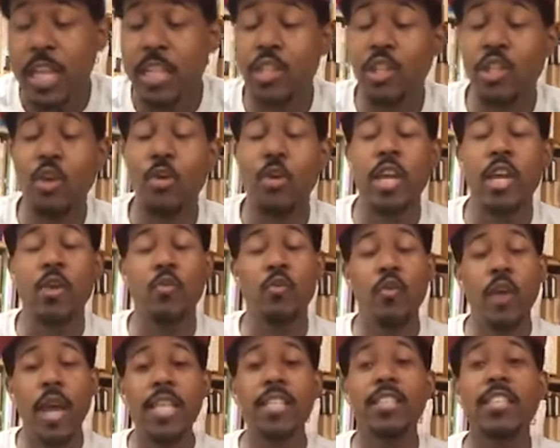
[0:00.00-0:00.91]
And so he
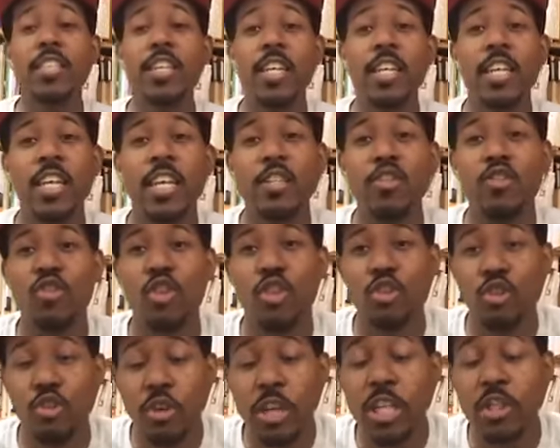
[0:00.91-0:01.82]
rested against the
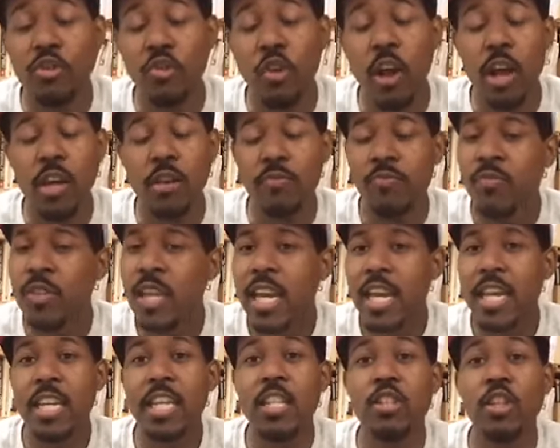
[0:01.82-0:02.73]
tree trunk
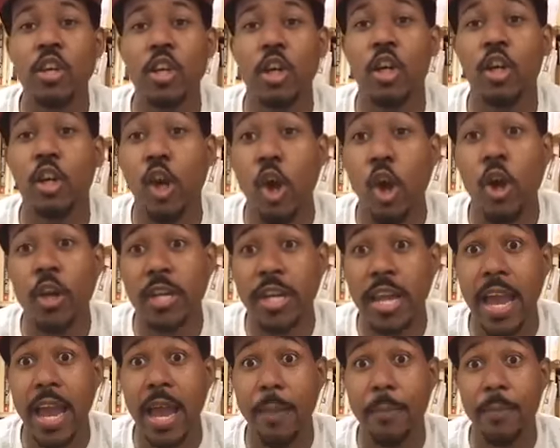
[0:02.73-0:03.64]
and he took a
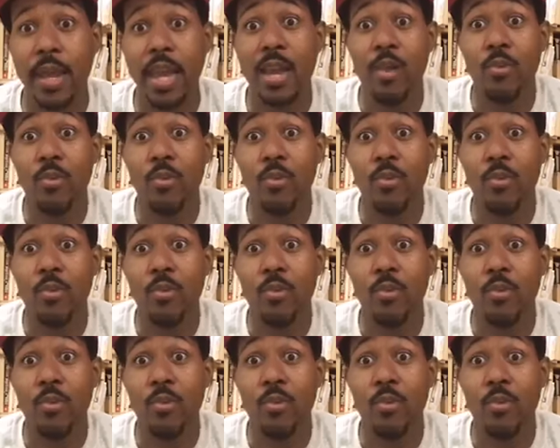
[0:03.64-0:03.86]
long nap.